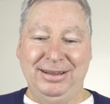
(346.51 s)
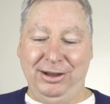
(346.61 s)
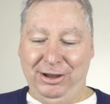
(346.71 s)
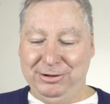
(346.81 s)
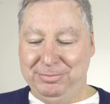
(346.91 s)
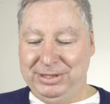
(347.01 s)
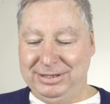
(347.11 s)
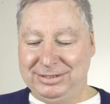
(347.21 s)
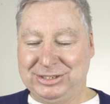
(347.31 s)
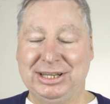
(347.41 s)
I hope
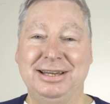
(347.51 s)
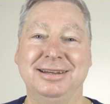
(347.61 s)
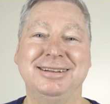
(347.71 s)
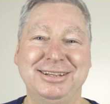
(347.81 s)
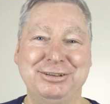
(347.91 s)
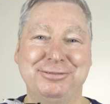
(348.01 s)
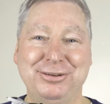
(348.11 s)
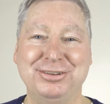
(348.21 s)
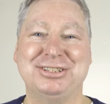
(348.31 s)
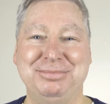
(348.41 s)
that uh, you've
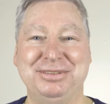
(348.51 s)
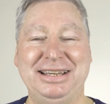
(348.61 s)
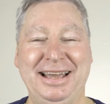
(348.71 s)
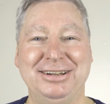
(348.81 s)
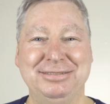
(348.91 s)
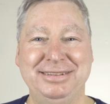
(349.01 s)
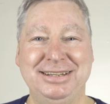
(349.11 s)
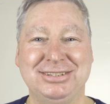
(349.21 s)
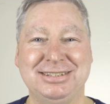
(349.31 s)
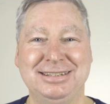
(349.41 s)
got something out of
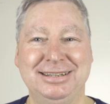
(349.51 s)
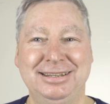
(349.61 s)
this.